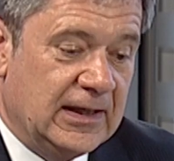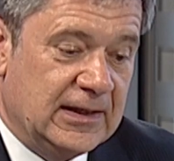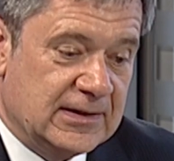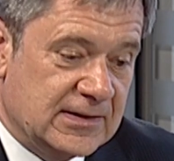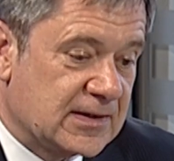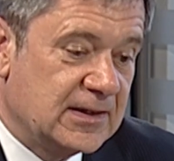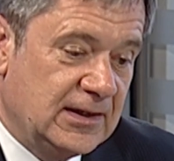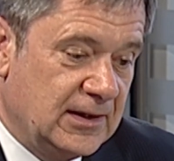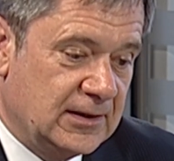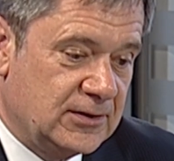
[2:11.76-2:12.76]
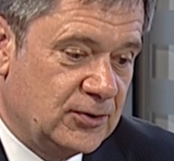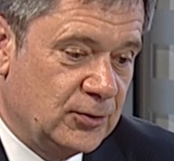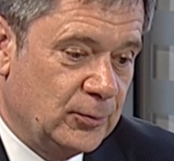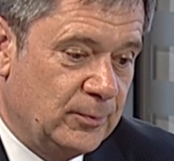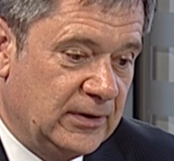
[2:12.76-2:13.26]
it is key
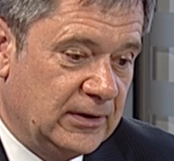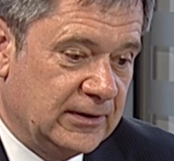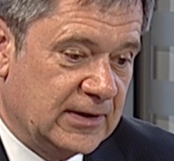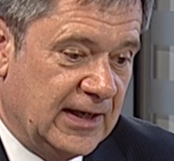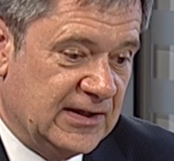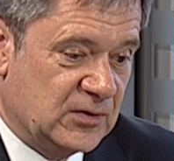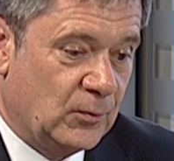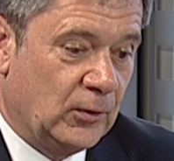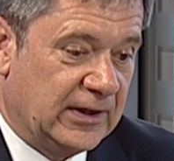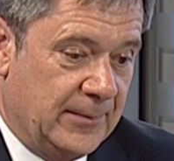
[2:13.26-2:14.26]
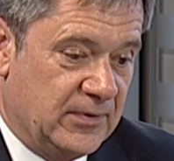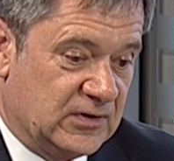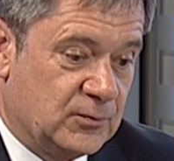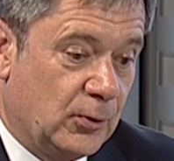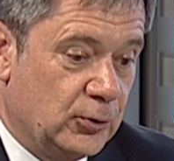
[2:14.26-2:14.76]
to build a small cap
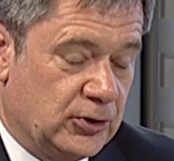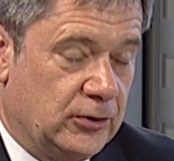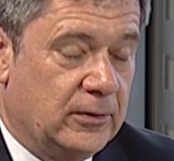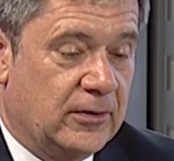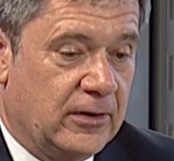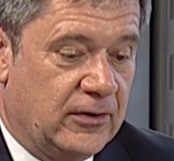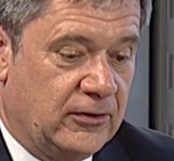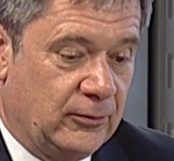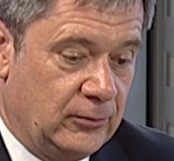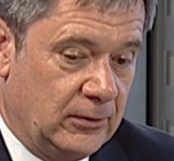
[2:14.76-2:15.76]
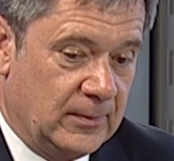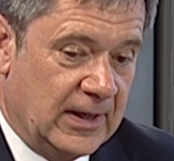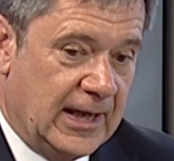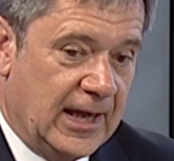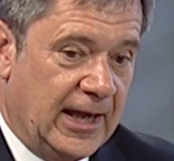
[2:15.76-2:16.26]
exposure through
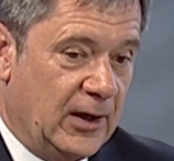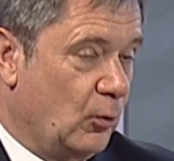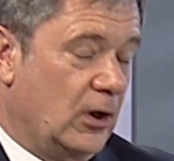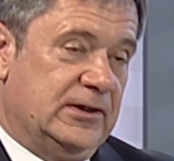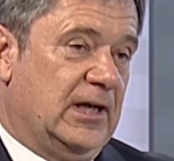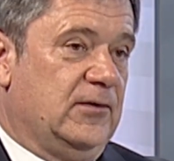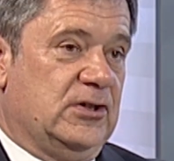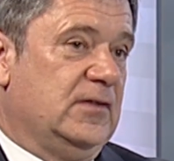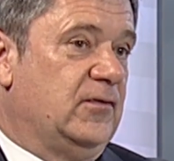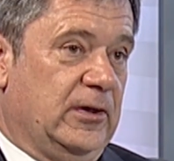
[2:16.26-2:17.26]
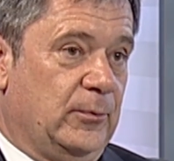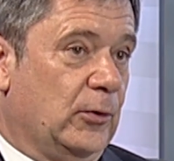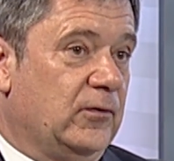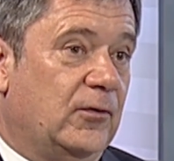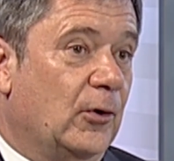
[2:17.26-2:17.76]
a well-diversified
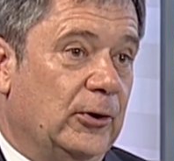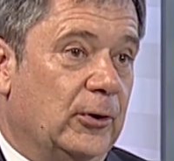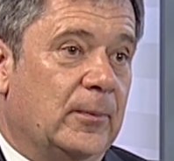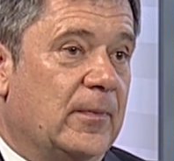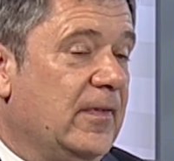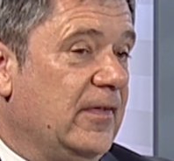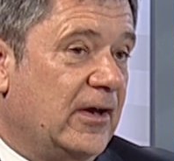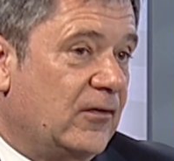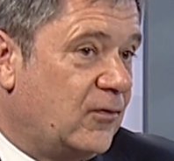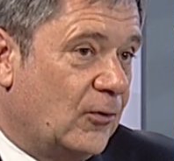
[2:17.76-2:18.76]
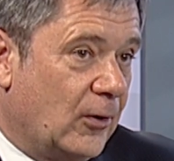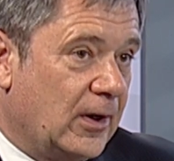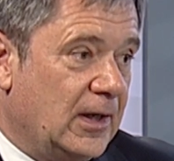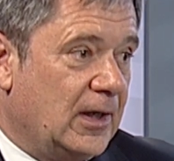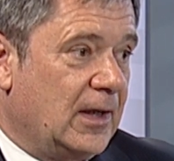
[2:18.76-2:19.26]
portfolio. Therefore,